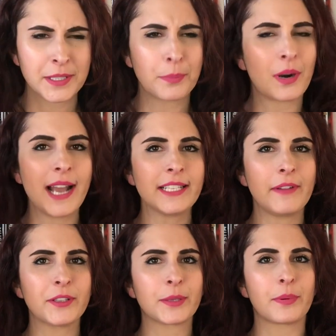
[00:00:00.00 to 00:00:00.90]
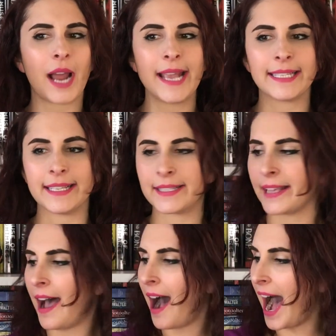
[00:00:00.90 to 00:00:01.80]
Surprise about
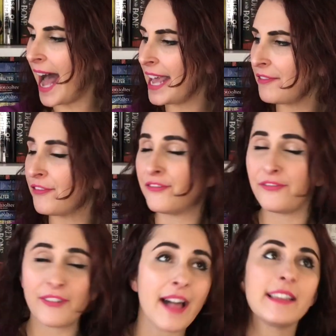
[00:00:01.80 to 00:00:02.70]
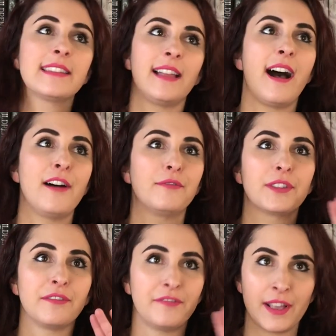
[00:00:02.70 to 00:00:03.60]
surprises, I fell in love
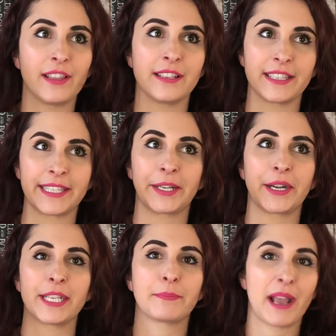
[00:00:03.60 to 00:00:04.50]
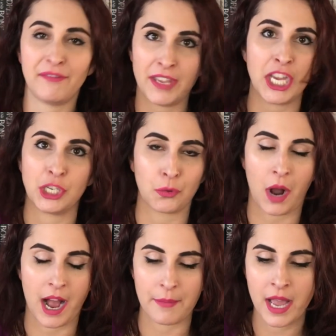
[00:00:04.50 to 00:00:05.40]
with the Villain series by V.E.
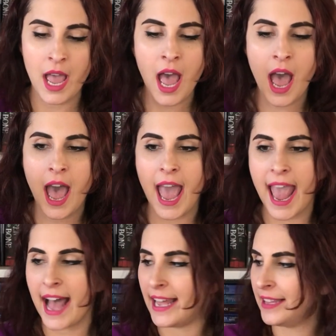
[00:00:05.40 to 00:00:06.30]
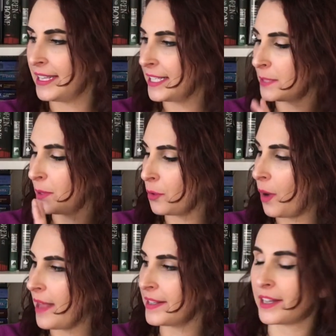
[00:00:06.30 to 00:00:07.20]
Schwab. And this is book
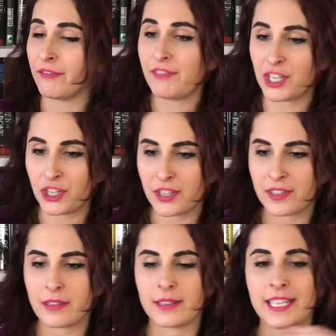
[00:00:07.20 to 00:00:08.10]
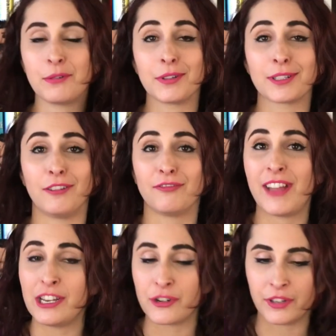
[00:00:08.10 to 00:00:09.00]
one. It's called Vicious. The sequel is called
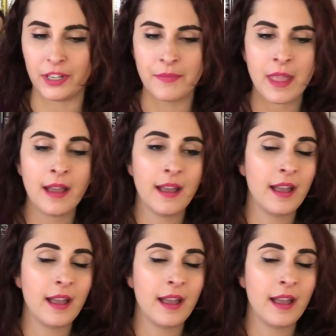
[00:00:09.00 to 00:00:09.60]
Vengeful.